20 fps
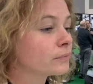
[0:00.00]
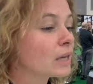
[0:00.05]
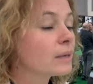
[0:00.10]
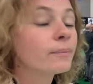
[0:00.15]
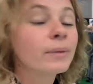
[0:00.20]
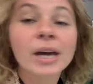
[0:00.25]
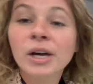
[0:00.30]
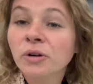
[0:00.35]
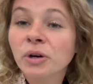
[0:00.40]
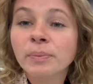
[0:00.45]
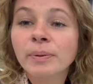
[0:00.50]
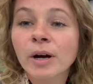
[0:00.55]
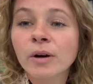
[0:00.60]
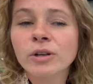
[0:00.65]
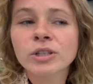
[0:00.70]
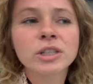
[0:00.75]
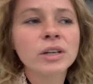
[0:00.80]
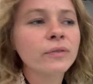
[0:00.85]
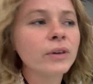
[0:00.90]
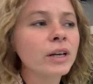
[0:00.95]

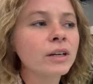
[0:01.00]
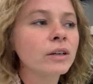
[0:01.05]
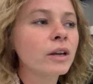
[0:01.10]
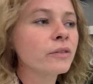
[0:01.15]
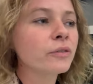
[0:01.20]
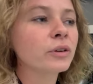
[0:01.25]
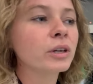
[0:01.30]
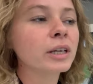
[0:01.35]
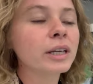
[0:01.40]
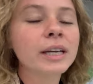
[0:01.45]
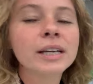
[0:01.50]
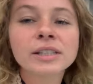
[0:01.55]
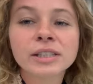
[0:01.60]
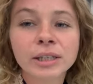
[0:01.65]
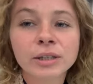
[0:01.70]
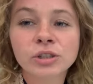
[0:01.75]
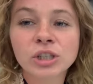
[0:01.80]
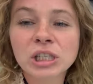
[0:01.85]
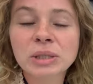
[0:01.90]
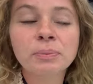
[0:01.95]
battery-powered stuff. And nothing against
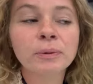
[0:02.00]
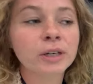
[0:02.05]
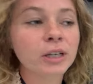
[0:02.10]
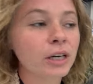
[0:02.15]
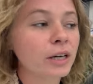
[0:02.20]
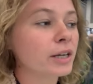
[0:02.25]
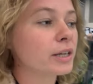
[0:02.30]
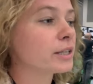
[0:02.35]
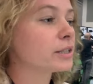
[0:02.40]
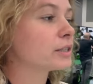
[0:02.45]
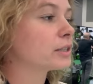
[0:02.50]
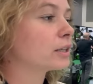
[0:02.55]
it, just because